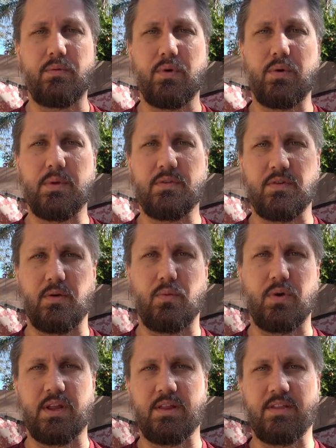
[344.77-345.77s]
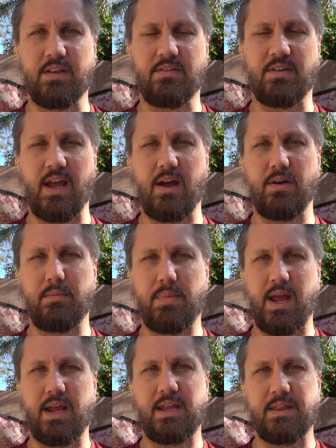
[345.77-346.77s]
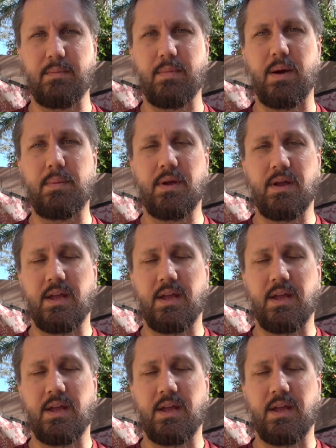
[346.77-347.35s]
room and start working things down and packing them up.